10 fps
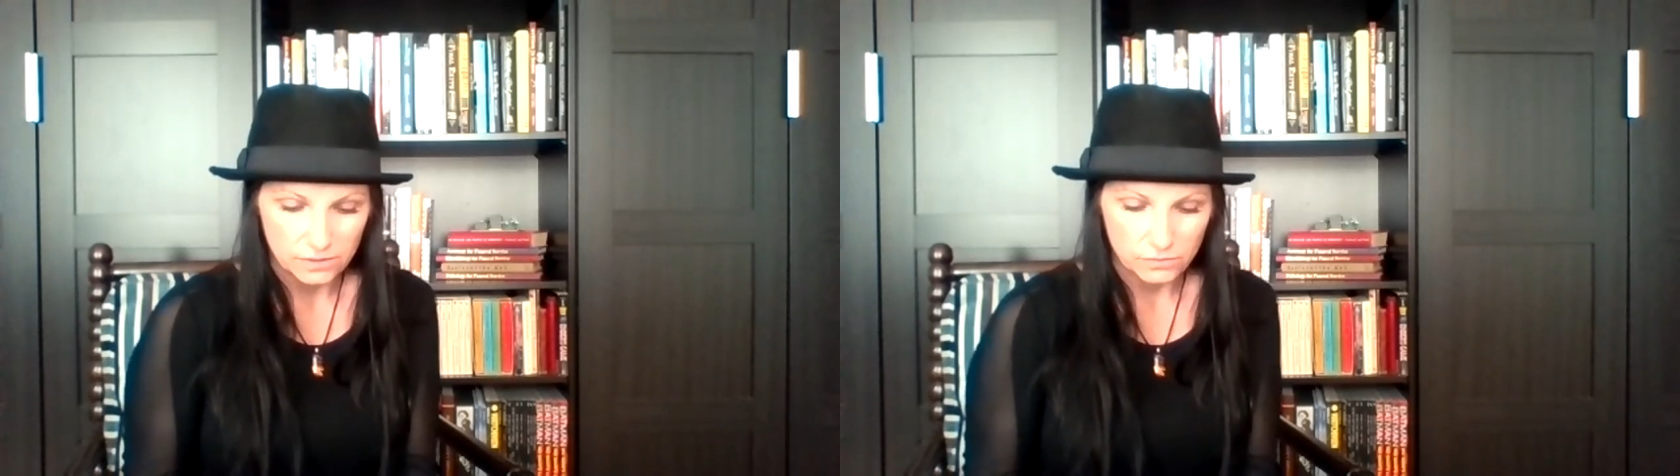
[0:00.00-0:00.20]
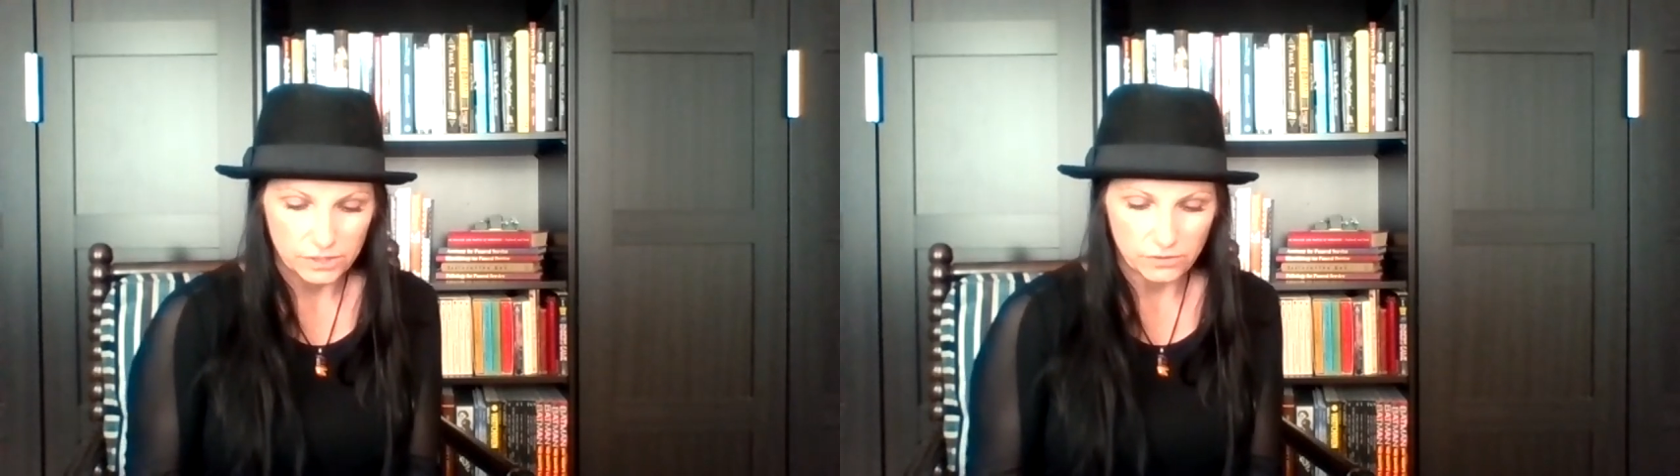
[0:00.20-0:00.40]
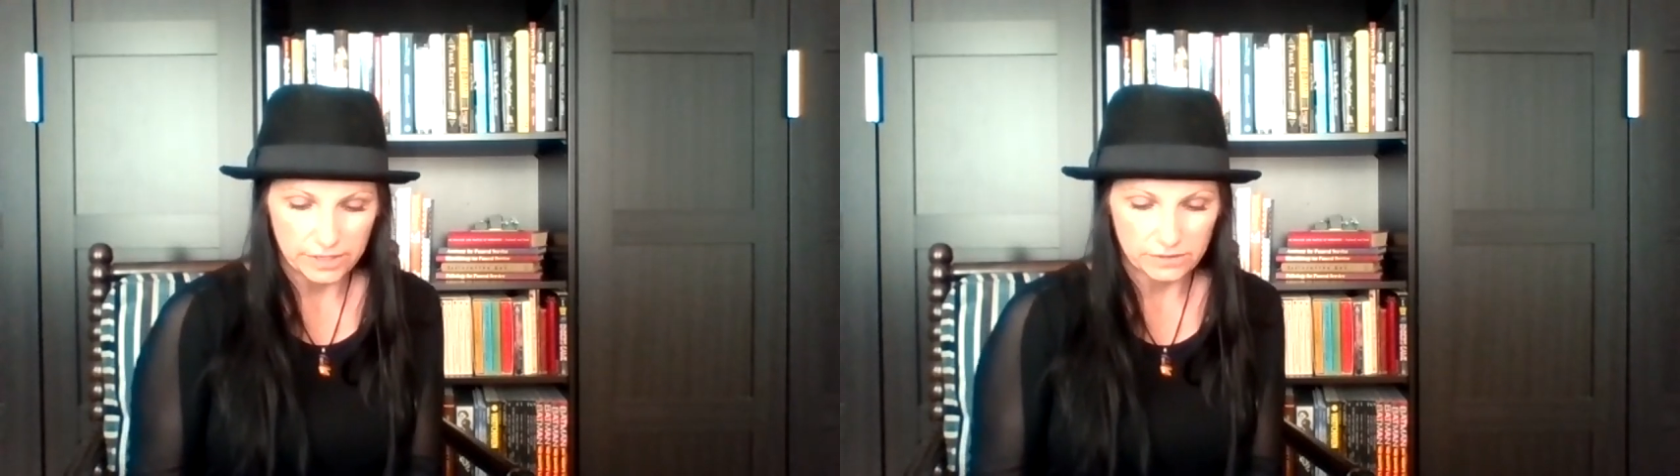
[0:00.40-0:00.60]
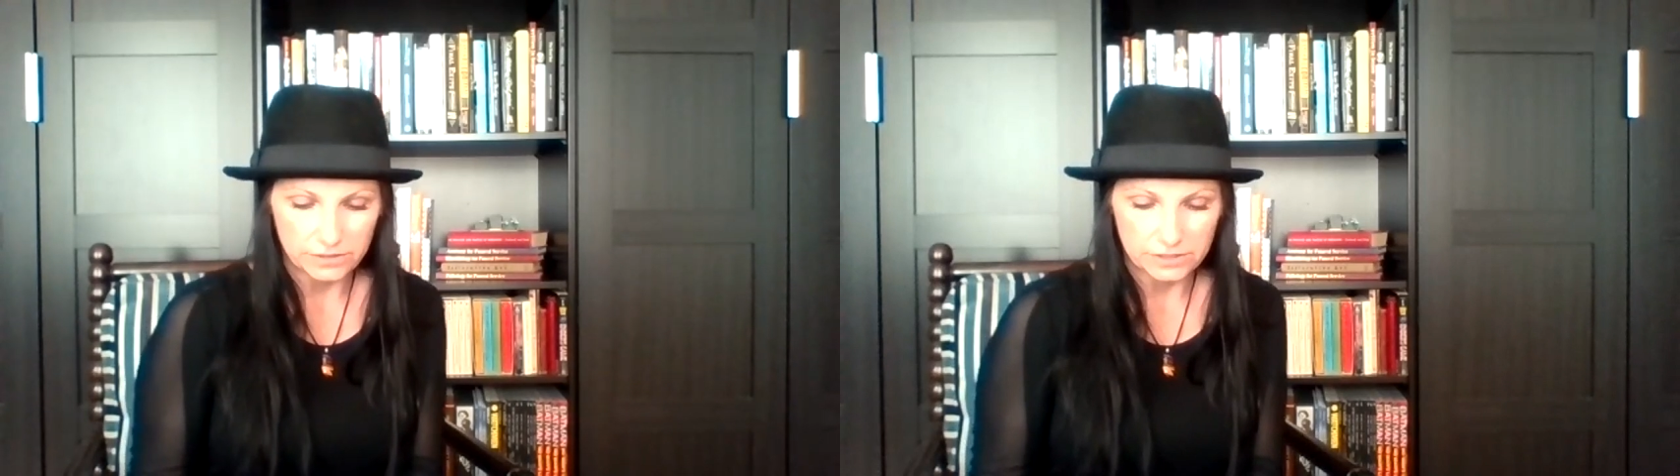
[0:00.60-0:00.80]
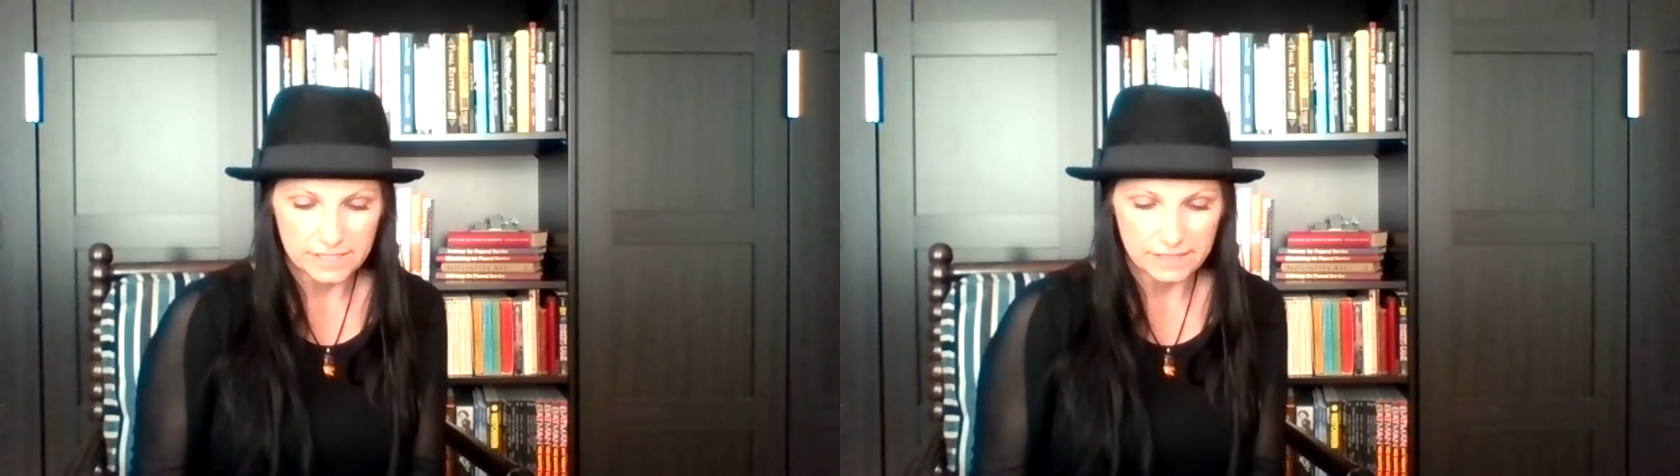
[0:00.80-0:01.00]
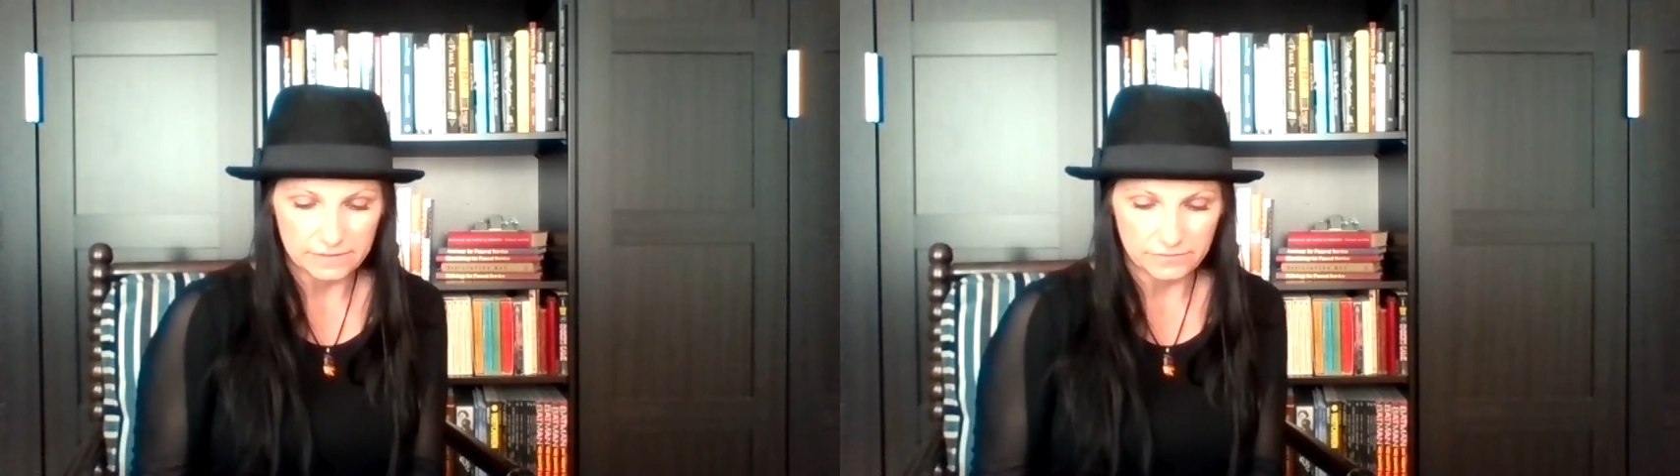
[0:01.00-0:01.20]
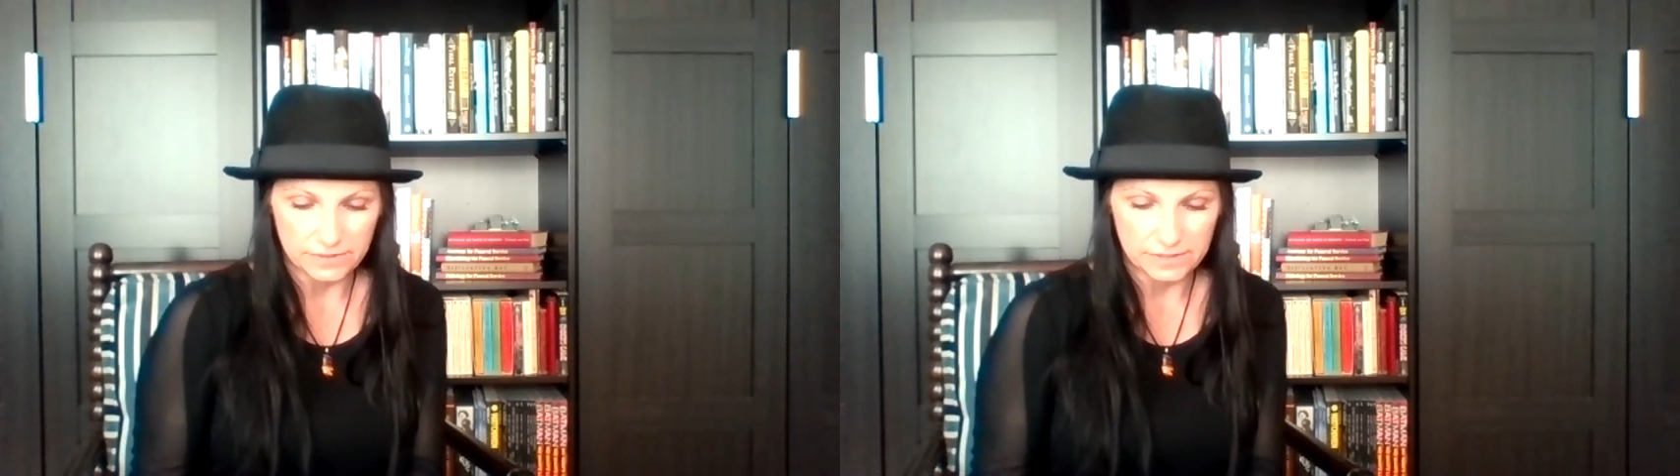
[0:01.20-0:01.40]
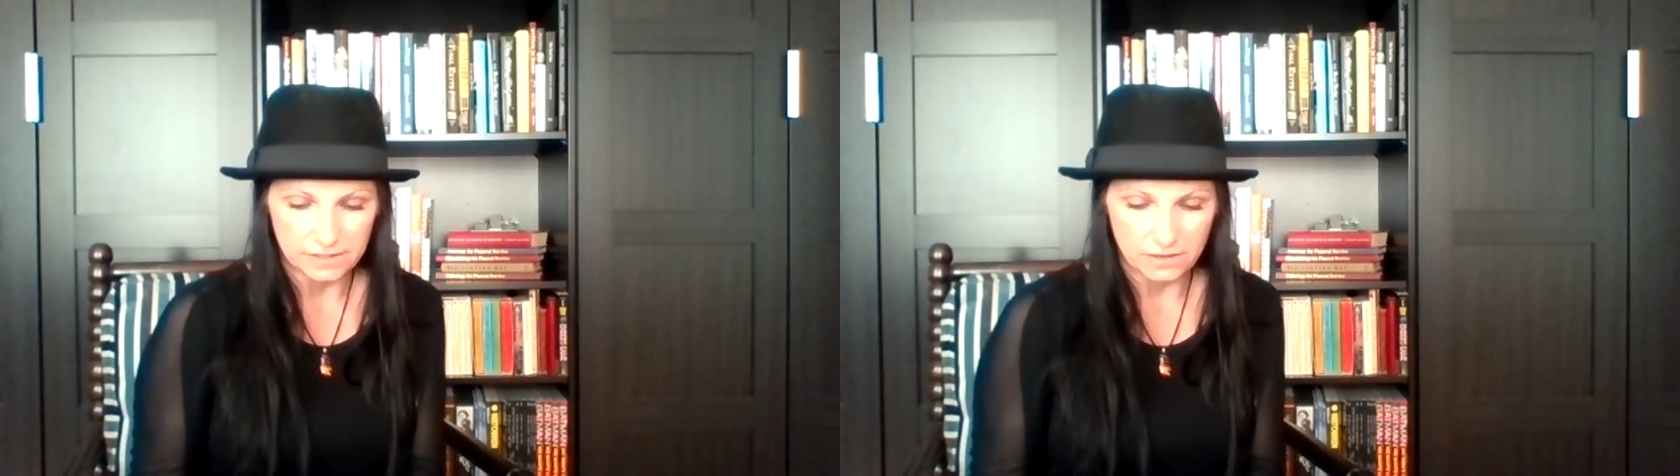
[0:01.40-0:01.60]
We cradle dead
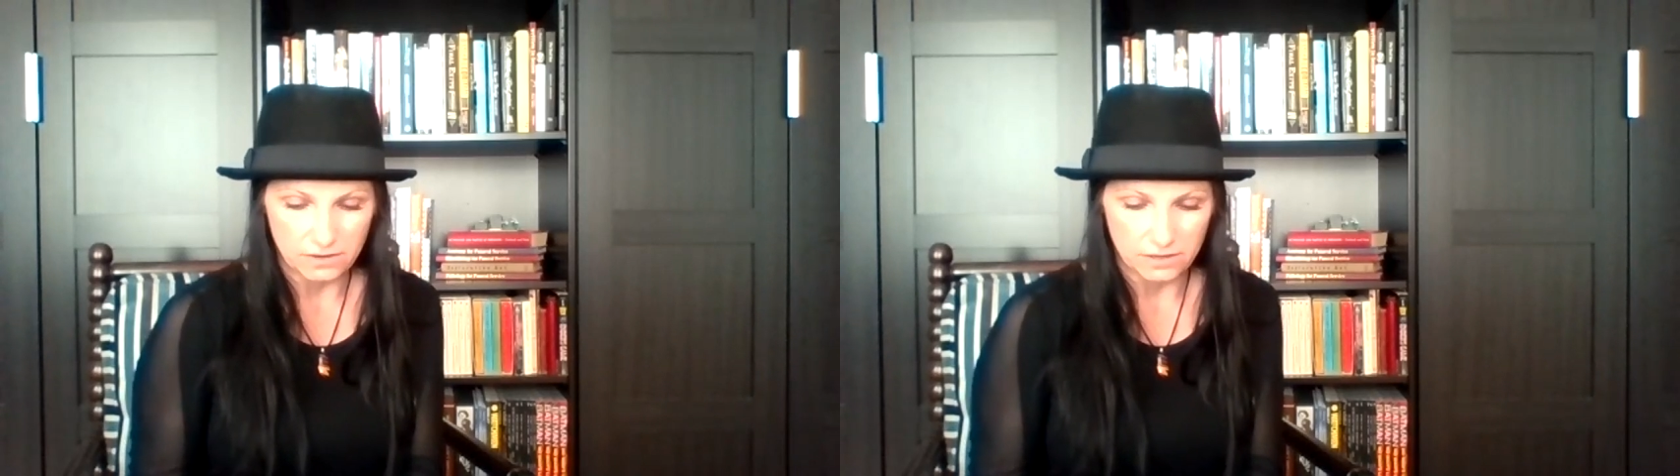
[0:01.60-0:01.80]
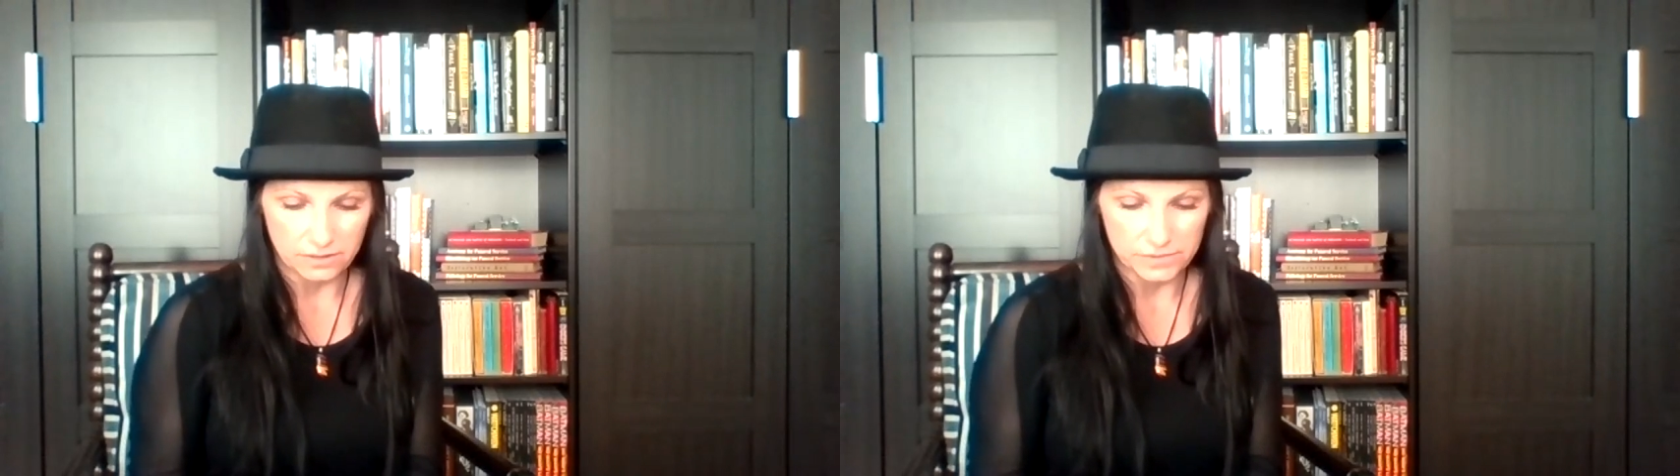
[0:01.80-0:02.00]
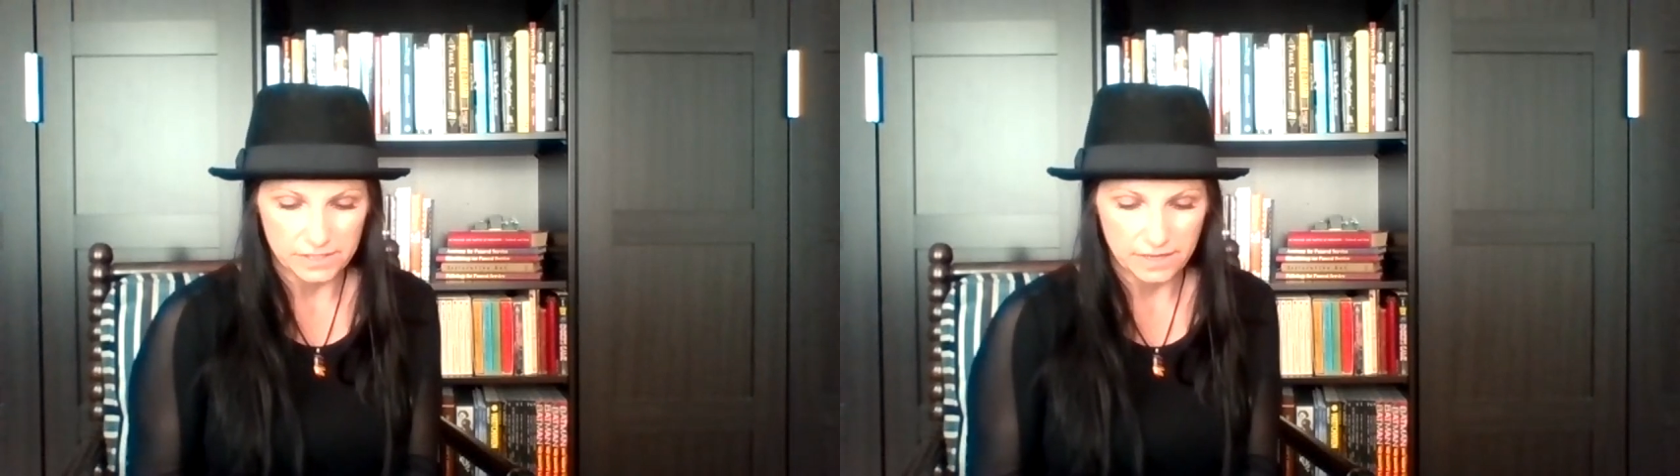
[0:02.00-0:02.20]
infants in our arms